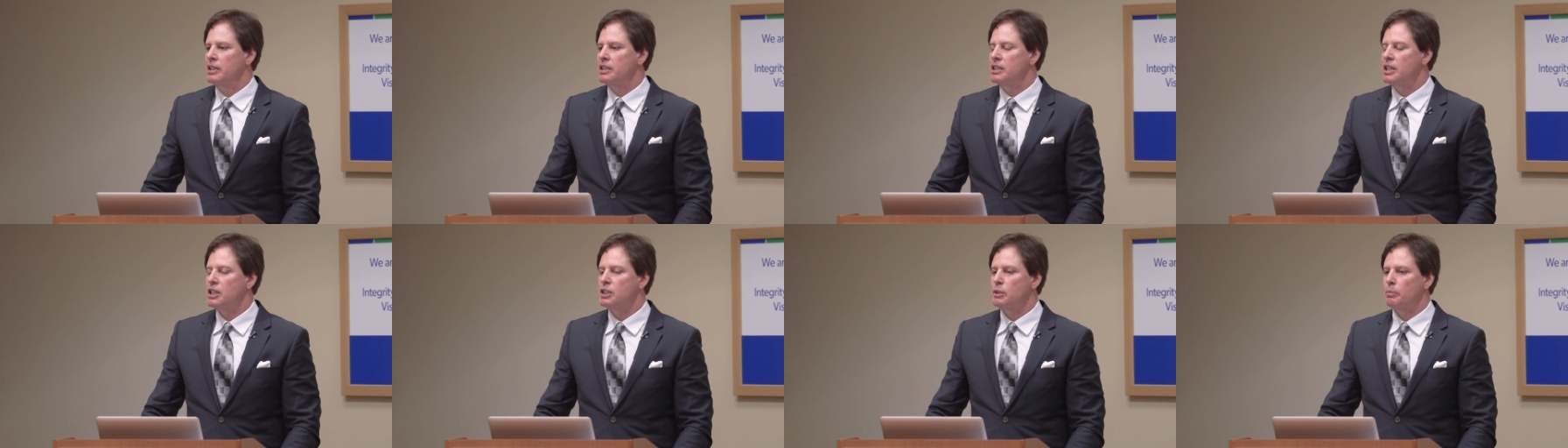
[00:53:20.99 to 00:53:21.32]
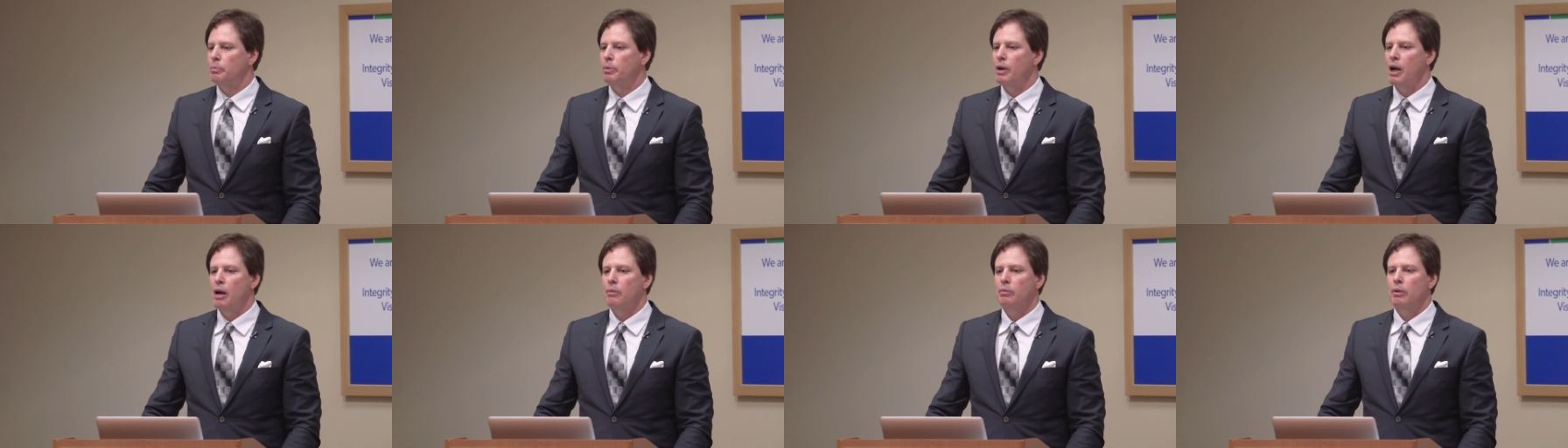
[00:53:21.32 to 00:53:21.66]
Is
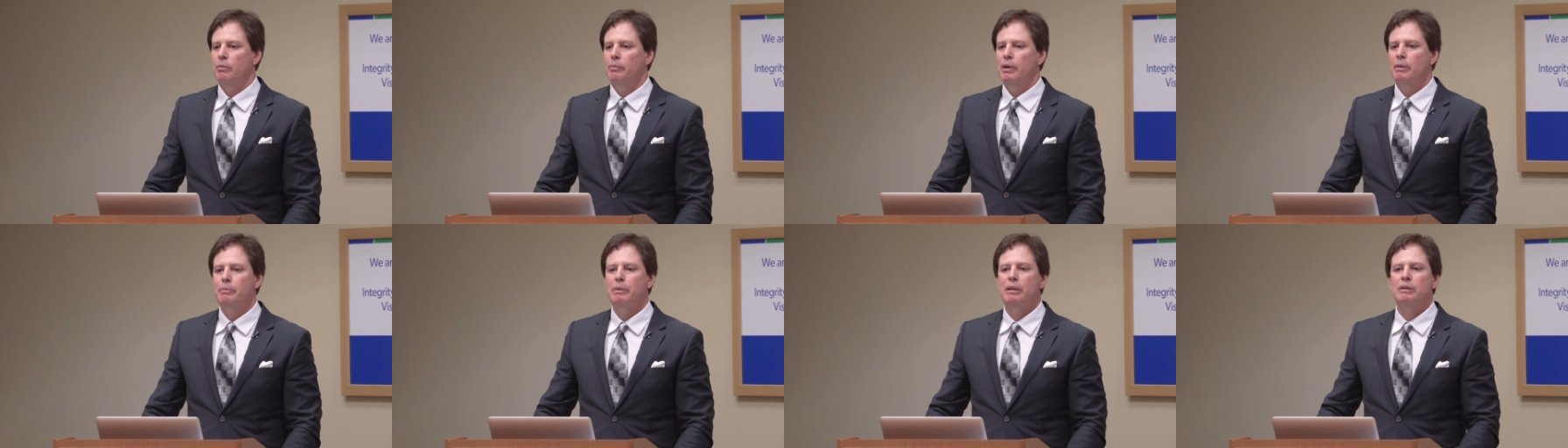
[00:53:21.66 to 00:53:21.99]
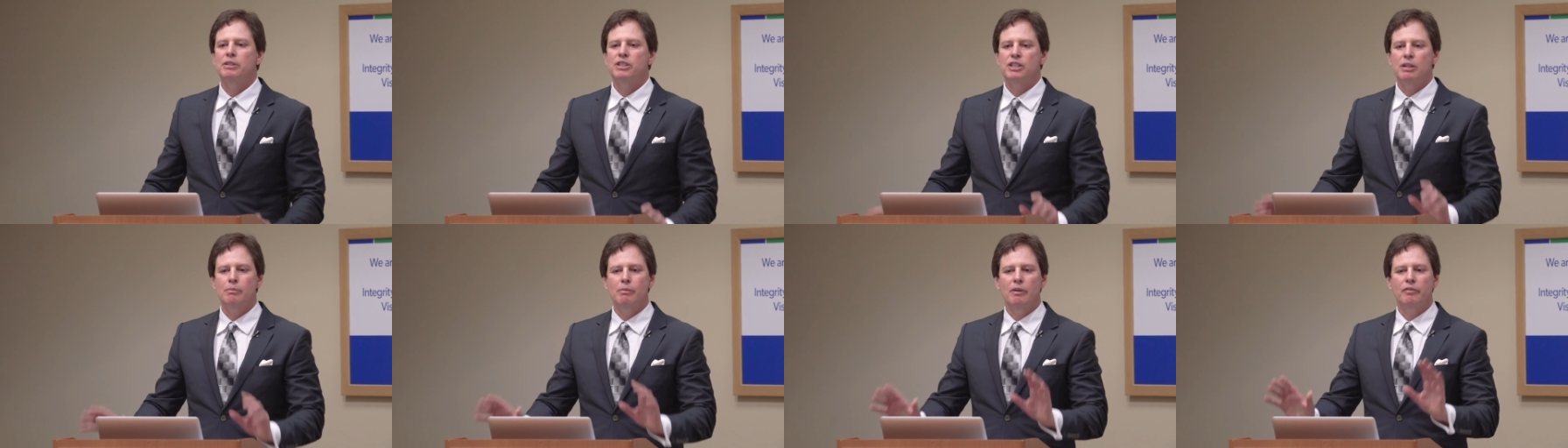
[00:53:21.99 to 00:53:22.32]
this a problem? I
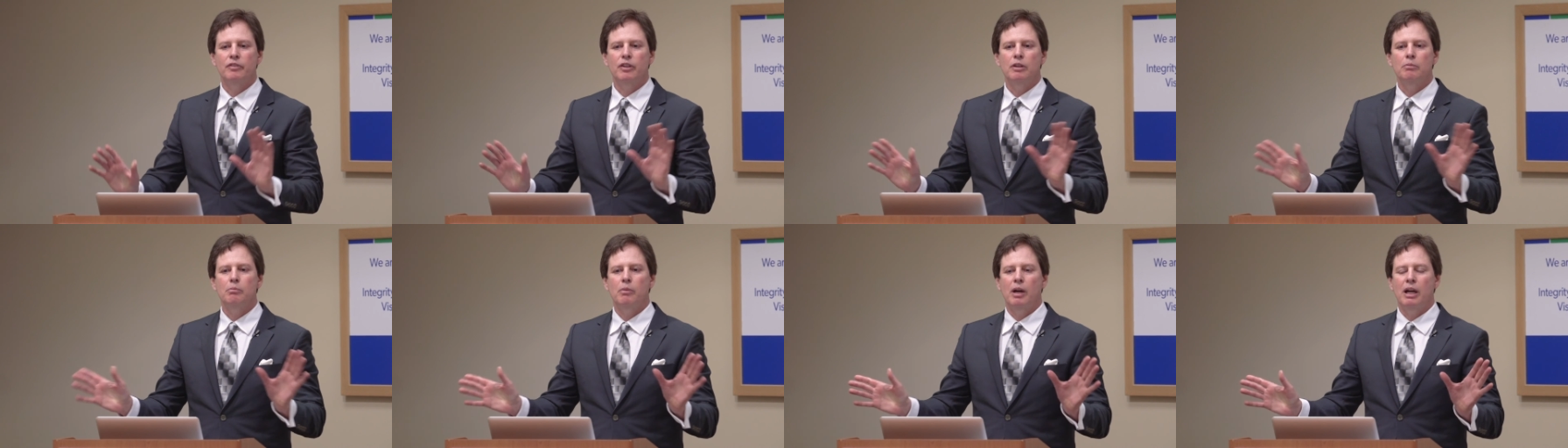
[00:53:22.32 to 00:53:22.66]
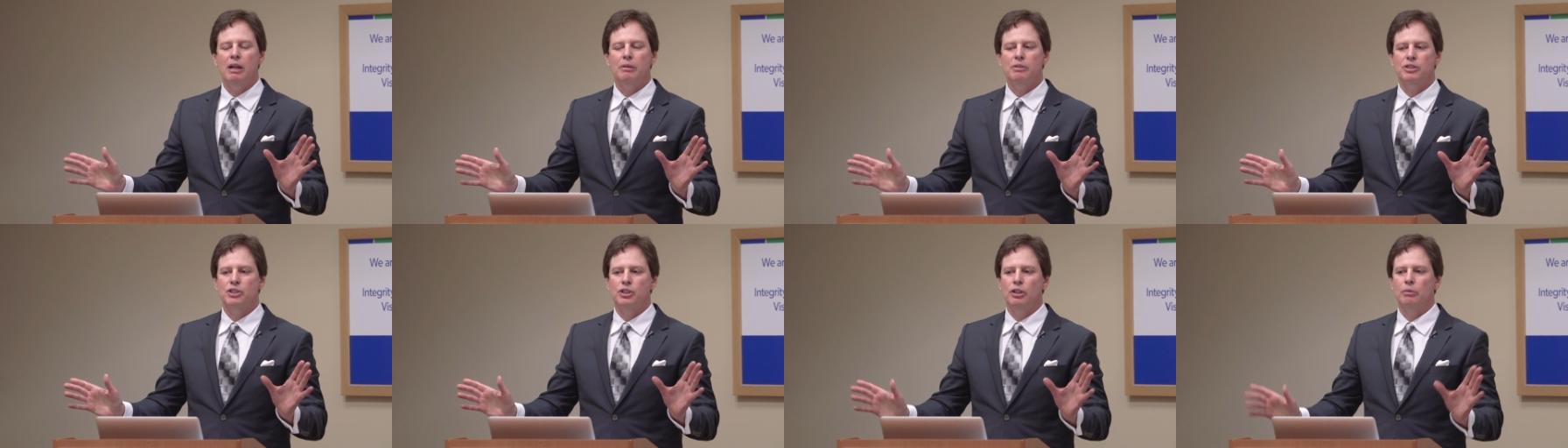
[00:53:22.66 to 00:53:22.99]
mean, some of you
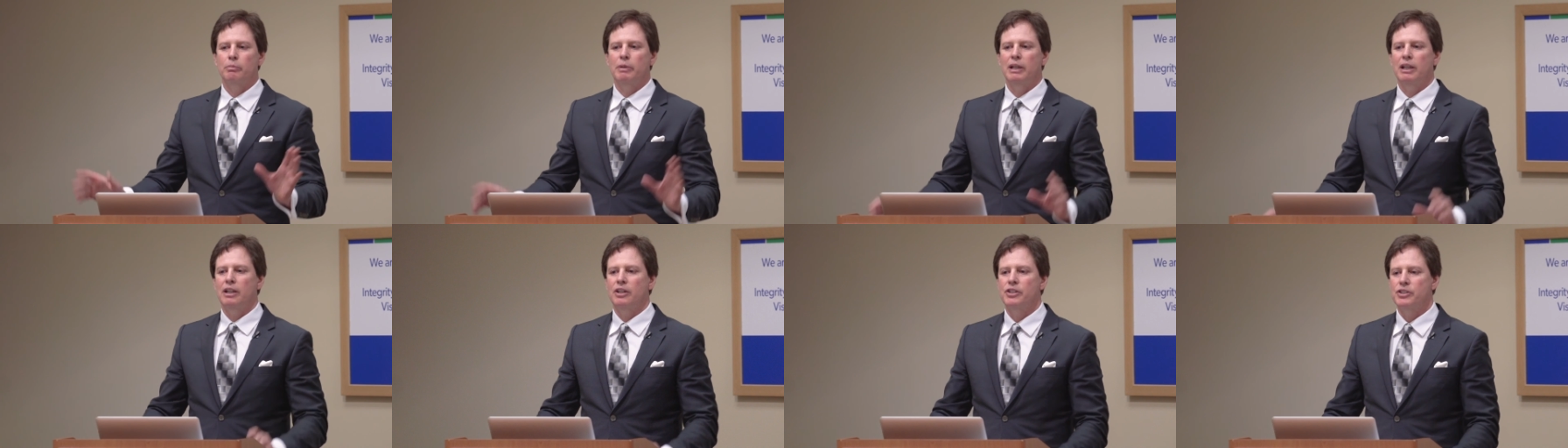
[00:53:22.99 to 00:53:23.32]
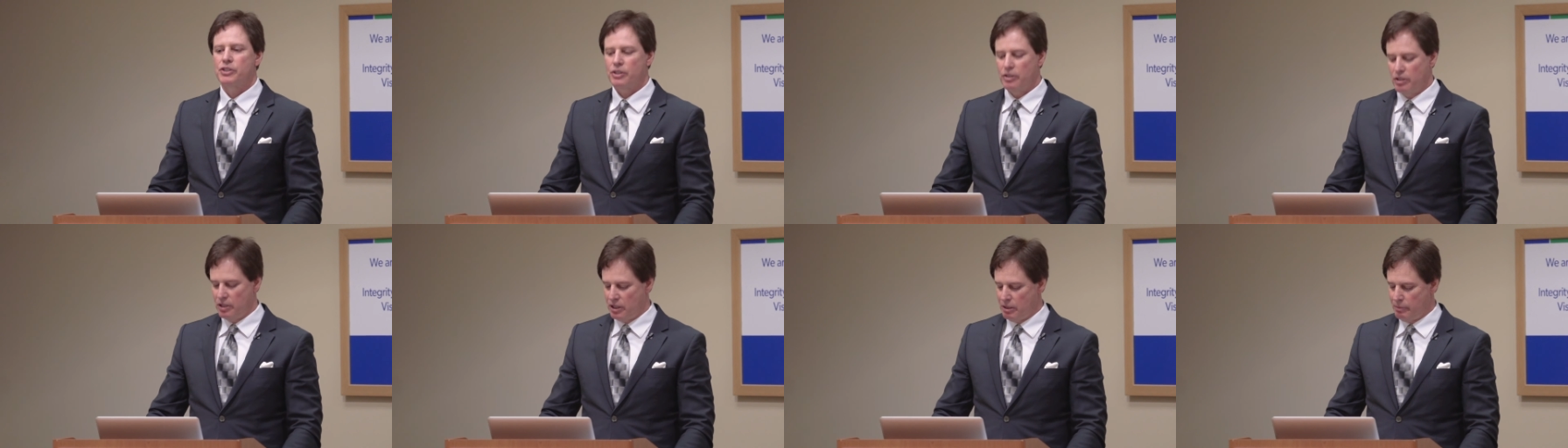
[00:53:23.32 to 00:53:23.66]
might still be
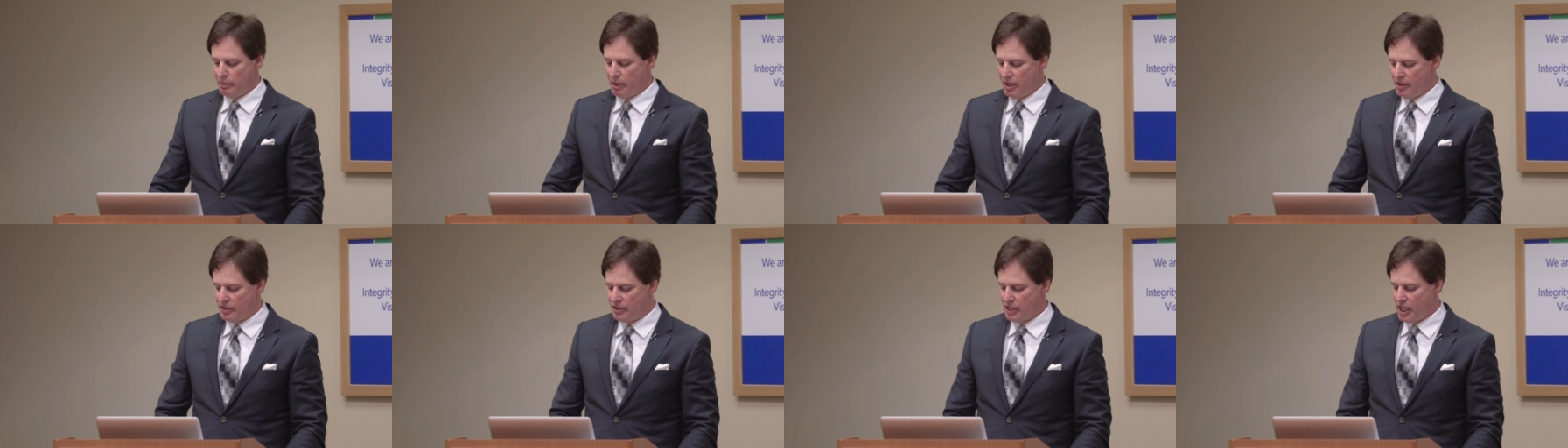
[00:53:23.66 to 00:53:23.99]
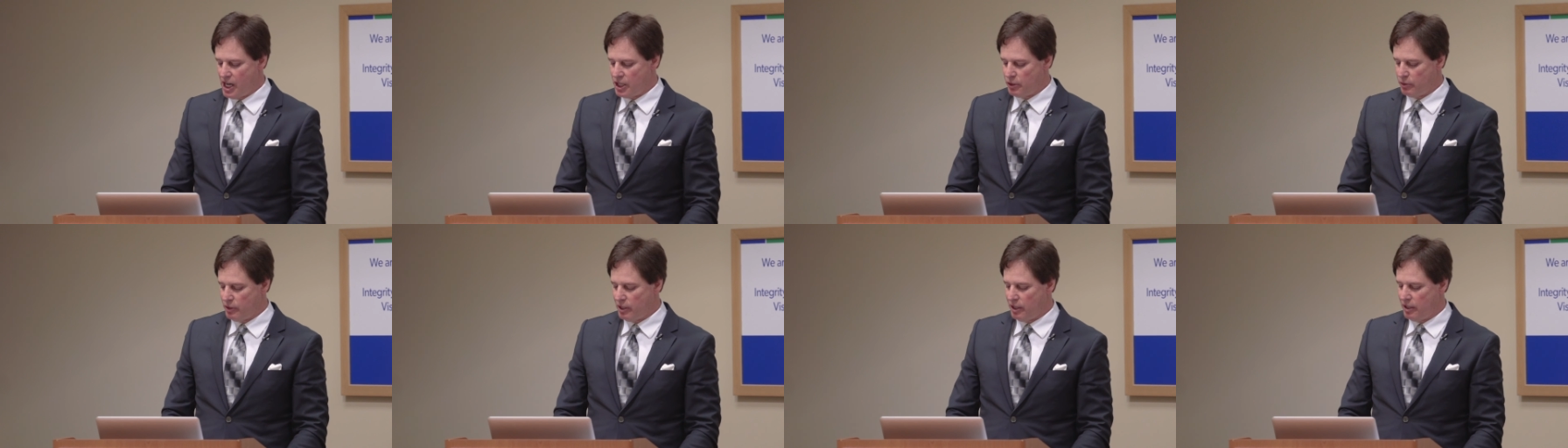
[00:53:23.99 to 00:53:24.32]
concerned about
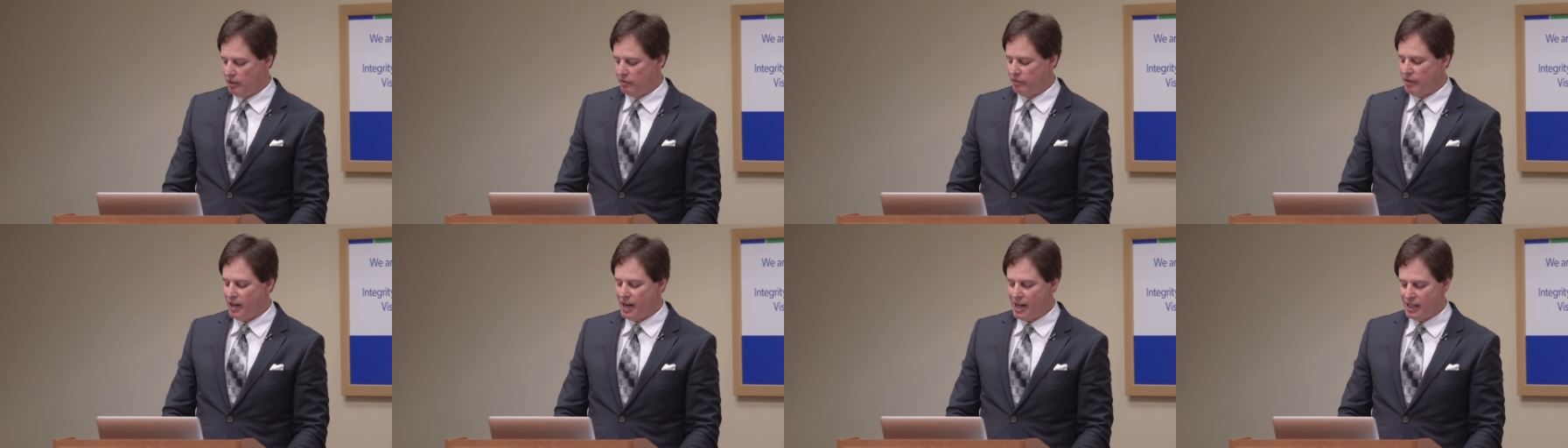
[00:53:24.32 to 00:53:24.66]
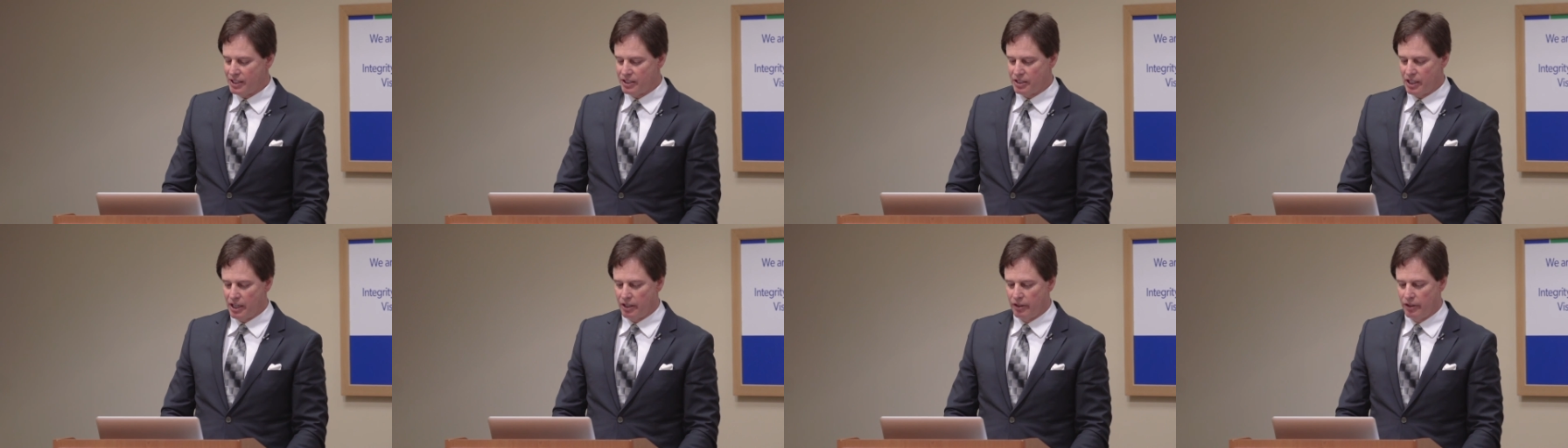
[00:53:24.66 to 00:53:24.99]
saturated
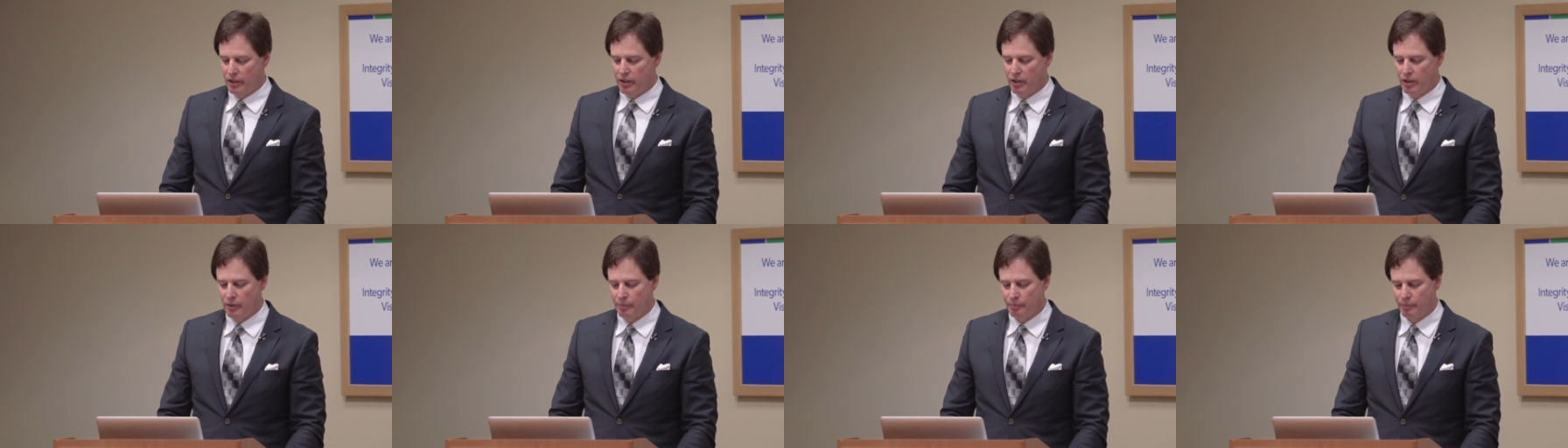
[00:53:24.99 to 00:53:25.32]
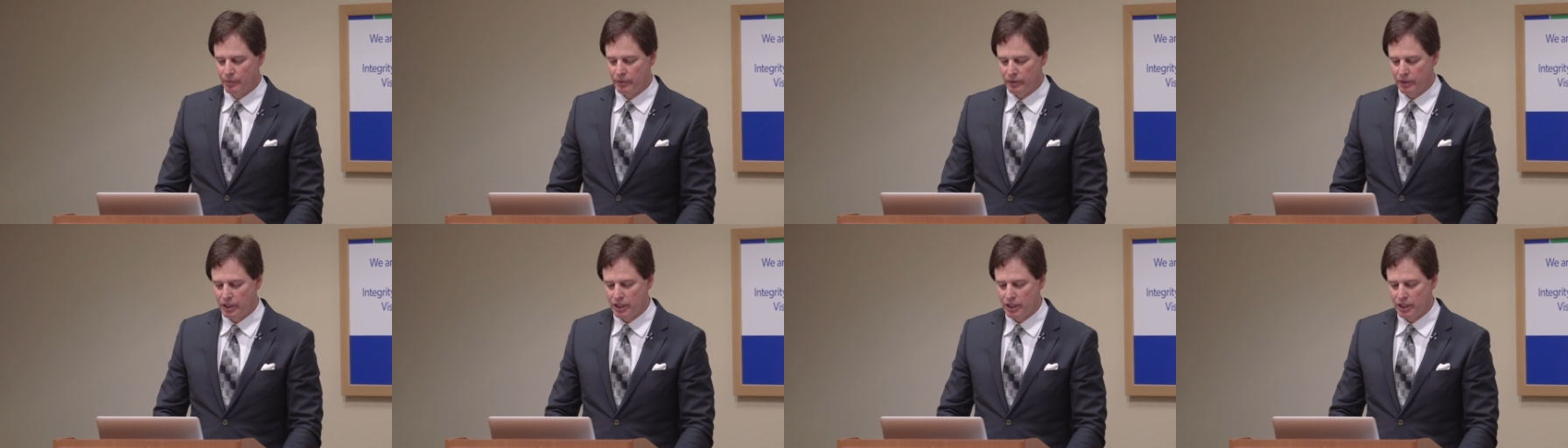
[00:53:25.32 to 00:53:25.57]
fats. I don't know.